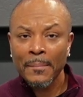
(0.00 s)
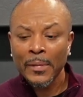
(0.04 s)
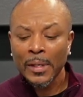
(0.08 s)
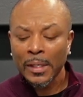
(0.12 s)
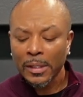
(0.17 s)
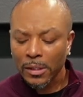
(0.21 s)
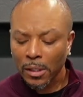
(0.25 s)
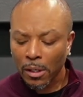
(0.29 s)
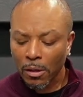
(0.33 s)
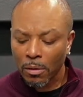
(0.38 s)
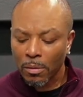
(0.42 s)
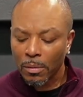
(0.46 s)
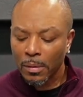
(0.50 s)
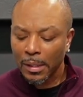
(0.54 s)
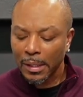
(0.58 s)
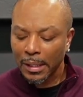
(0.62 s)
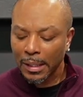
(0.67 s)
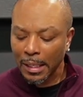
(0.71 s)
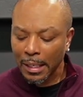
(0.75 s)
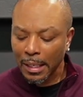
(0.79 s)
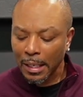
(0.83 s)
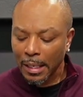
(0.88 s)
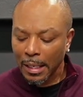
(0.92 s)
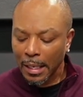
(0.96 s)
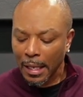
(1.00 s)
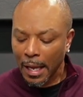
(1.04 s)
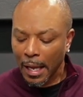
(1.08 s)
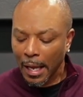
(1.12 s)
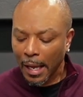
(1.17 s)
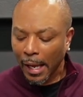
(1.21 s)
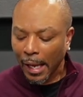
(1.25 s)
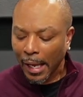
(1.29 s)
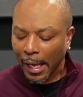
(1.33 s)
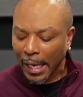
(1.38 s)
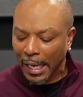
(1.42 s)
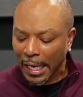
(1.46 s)
So
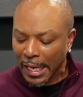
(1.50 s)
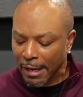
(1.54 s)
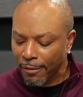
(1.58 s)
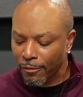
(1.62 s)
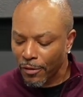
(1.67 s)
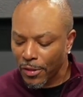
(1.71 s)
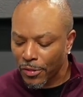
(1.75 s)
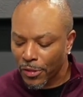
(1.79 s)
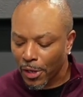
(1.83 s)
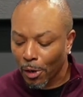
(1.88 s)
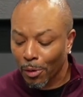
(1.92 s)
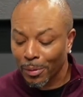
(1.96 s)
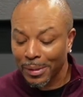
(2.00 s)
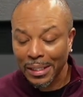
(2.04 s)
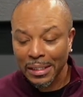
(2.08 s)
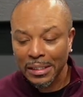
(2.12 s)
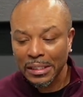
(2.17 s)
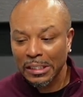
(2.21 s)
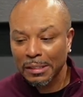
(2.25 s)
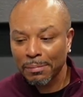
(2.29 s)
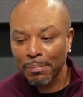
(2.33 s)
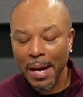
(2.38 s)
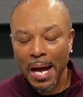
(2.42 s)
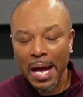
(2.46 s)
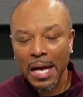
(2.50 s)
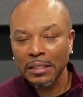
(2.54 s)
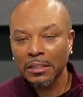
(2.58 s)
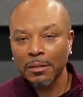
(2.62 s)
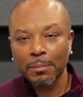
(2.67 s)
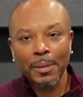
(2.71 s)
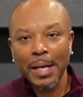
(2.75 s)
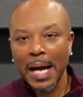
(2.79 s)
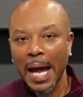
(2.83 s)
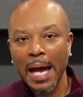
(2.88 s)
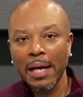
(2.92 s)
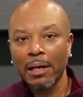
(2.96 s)
even though this is
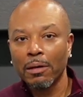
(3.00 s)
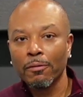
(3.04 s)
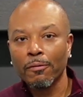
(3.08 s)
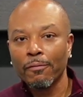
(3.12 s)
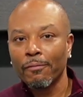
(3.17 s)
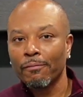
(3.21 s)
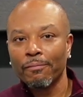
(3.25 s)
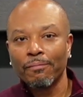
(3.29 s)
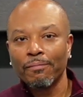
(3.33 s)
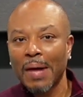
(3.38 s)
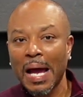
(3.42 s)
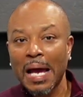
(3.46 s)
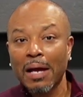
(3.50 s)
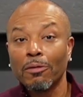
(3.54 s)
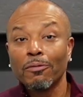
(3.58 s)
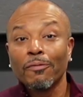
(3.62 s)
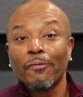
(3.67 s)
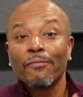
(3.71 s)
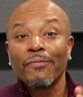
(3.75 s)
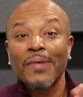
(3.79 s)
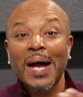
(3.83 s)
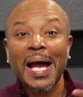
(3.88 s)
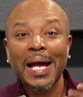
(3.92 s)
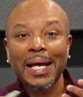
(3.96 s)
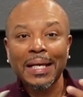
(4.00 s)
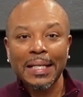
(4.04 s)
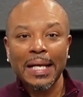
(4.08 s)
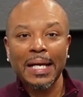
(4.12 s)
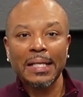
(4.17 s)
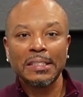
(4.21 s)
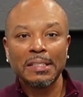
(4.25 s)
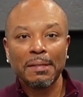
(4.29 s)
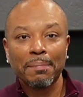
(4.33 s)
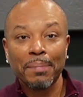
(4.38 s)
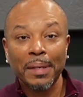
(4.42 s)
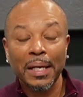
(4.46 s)
possible, I don't find
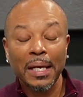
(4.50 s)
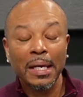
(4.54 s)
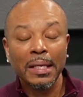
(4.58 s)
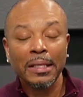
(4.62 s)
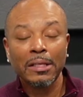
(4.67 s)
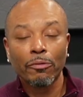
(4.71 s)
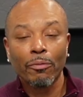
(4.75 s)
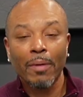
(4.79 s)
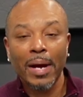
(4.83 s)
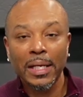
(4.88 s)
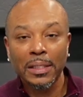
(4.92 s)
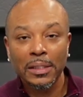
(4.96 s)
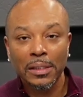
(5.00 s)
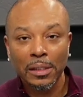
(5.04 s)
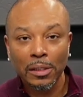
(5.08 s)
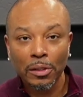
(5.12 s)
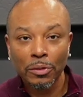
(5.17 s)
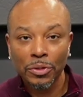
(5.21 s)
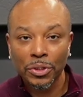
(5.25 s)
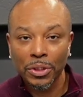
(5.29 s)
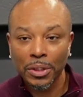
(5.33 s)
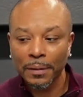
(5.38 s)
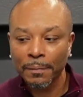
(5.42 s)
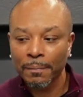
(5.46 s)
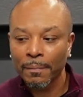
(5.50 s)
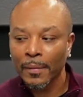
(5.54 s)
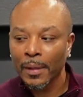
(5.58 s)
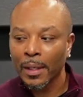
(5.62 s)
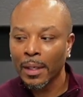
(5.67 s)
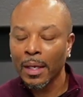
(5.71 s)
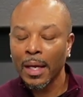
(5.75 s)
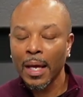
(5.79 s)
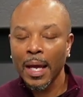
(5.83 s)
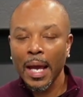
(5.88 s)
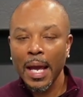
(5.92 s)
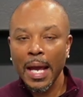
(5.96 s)
that to be the right solution.
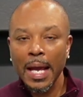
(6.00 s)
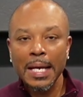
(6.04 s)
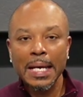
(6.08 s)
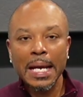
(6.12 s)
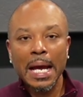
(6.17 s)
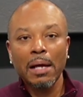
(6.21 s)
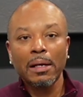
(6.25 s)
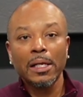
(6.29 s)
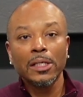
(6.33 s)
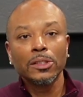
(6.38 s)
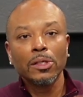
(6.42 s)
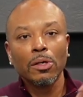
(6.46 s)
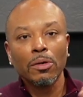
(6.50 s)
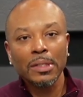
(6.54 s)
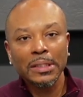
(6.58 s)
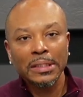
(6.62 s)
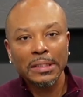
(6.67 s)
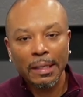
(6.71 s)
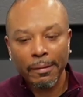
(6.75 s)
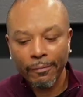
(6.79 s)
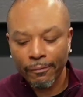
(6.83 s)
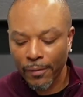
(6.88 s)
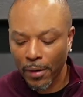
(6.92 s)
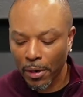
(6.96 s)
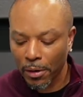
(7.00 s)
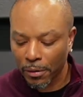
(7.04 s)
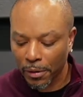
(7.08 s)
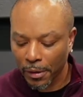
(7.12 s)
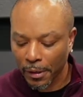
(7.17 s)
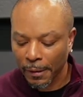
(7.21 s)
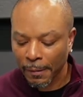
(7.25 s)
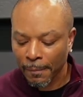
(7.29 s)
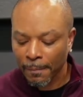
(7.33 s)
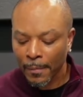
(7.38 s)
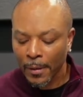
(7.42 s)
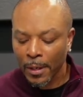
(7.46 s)
And now let's go a step
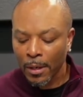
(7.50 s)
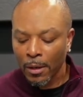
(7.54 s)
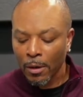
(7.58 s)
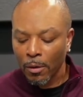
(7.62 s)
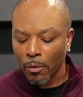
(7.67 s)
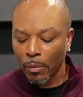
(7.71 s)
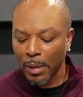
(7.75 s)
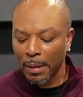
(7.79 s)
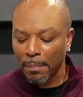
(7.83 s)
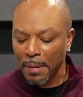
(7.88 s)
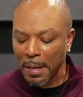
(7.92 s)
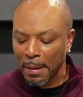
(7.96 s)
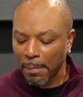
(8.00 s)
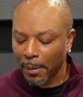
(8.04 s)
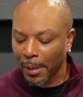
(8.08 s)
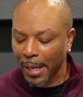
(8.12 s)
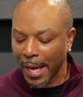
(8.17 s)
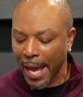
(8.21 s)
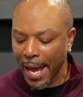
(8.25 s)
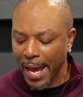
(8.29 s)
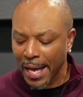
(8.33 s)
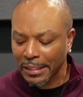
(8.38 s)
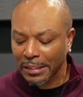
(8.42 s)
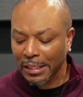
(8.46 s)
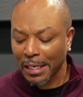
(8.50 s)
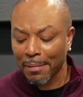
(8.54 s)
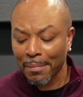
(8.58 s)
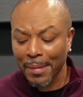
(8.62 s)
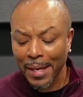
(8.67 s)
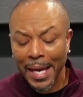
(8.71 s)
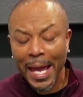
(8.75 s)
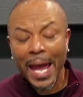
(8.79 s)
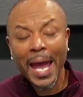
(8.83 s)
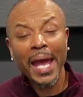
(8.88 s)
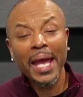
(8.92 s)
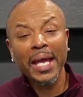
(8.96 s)
further. When people are asking
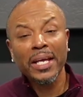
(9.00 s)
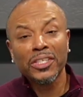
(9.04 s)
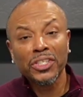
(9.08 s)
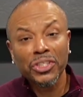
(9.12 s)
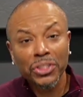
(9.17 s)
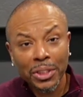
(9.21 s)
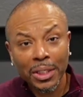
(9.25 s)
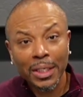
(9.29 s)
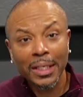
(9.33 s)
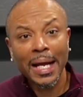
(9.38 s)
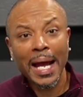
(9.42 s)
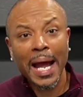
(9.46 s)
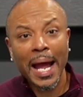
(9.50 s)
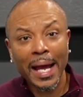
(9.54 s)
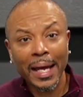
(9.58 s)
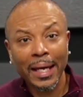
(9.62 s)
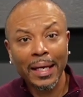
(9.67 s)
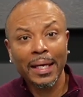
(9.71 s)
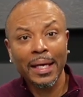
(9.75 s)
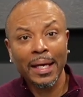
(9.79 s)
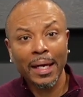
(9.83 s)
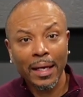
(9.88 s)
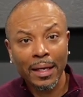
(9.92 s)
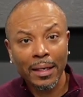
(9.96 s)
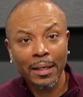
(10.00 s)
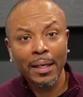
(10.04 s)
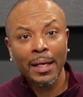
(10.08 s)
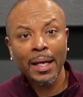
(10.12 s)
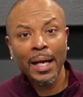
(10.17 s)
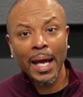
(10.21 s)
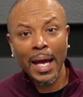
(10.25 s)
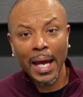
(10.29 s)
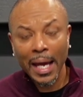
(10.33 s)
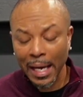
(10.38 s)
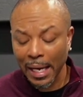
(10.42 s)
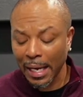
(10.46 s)
me, hey, should I get
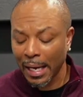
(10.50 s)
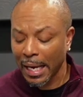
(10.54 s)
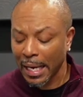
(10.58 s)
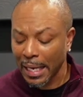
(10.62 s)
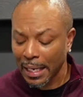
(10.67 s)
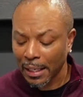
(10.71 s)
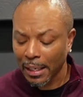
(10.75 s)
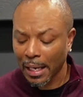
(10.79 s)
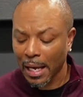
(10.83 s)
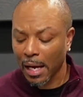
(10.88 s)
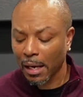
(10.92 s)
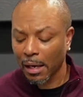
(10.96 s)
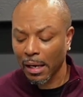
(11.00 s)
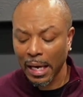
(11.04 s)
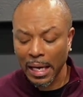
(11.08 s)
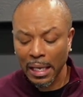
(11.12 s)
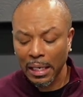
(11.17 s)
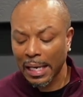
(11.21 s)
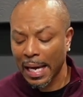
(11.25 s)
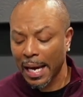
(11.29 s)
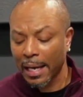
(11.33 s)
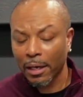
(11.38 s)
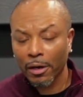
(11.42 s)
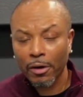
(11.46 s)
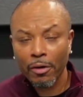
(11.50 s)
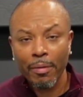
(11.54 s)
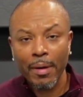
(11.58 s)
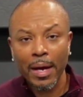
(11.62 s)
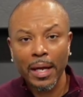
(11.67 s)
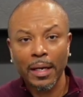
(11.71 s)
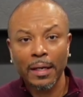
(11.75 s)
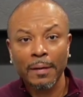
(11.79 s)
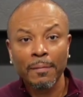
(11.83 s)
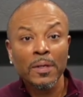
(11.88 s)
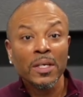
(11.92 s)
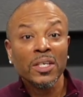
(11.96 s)
a HELOC, a line of
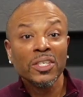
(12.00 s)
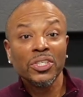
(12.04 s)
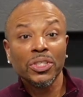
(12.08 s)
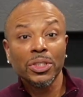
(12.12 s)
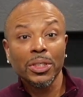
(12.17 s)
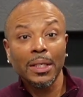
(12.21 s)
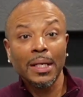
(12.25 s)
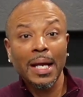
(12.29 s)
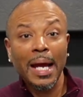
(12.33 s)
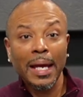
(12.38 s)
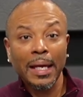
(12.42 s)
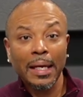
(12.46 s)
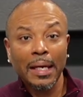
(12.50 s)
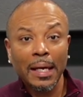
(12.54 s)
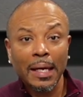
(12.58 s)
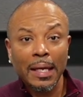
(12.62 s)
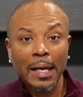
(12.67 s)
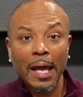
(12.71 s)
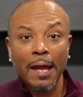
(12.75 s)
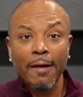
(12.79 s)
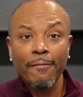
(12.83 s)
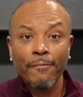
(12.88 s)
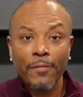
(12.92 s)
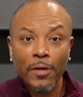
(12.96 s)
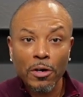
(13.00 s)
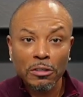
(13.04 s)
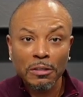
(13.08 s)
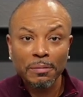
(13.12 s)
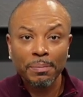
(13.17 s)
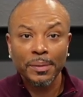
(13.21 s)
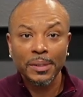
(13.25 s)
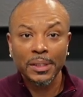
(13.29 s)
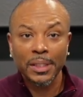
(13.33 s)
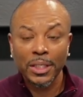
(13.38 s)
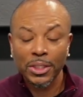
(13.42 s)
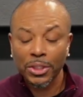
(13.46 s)
credit? Should I get a first
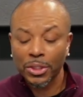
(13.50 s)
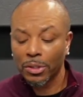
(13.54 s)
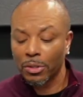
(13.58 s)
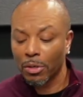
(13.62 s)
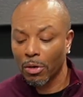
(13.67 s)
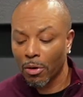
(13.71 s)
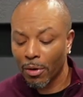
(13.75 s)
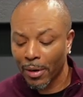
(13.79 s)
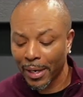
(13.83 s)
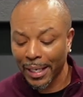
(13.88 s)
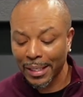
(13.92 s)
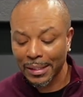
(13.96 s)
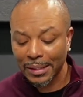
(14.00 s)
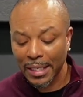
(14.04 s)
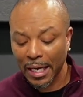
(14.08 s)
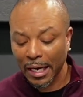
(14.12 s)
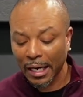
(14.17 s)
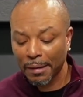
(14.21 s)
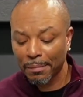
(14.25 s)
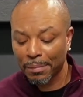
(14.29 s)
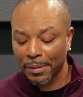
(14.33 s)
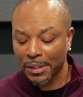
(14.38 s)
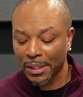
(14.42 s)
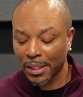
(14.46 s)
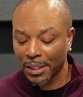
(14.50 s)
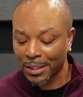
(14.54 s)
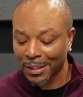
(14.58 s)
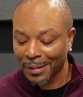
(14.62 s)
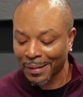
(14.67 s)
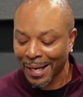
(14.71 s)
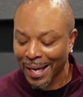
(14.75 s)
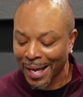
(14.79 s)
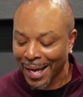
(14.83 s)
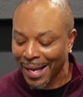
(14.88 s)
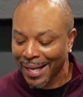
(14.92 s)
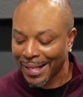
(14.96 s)
position or a second position?
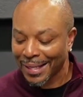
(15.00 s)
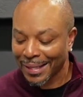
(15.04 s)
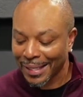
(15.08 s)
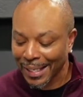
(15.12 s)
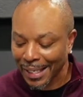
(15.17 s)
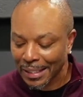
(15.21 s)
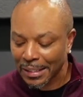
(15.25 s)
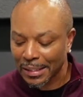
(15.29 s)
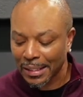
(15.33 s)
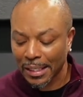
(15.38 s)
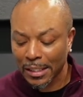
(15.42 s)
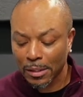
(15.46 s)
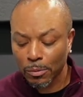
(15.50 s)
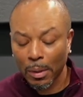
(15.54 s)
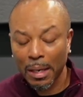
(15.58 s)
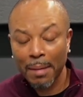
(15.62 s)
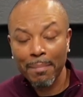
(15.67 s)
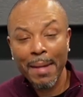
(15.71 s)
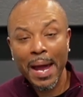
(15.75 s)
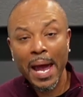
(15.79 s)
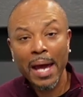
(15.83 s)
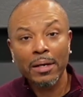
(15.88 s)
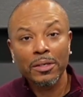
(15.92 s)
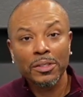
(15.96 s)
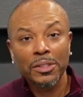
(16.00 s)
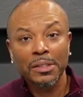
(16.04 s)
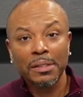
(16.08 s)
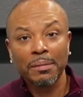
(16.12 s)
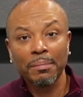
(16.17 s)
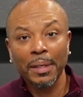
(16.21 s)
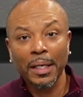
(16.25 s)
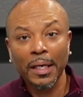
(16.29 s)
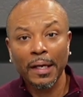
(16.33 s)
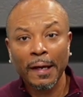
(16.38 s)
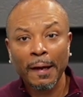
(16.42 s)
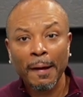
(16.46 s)
This is what matters to
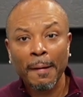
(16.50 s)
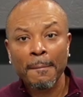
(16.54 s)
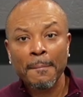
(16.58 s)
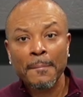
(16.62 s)
me.